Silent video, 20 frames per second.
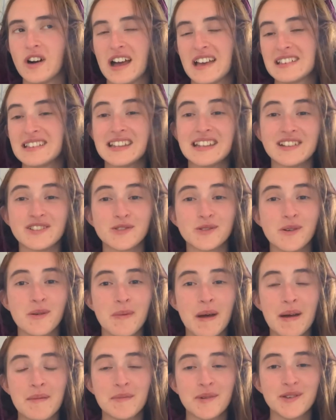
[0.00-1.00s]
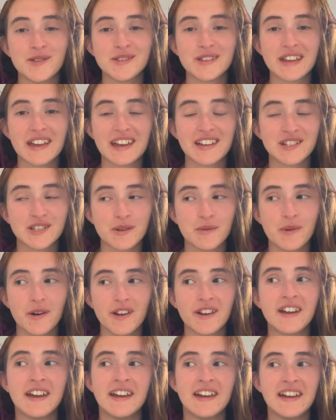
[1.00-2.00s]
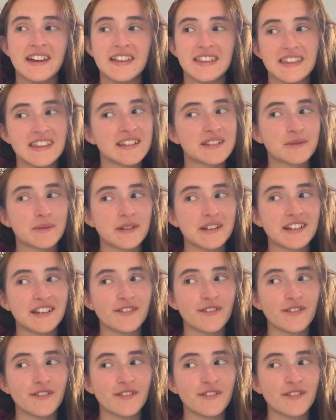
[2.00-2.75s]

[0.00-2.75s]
as little about music as you want. This one is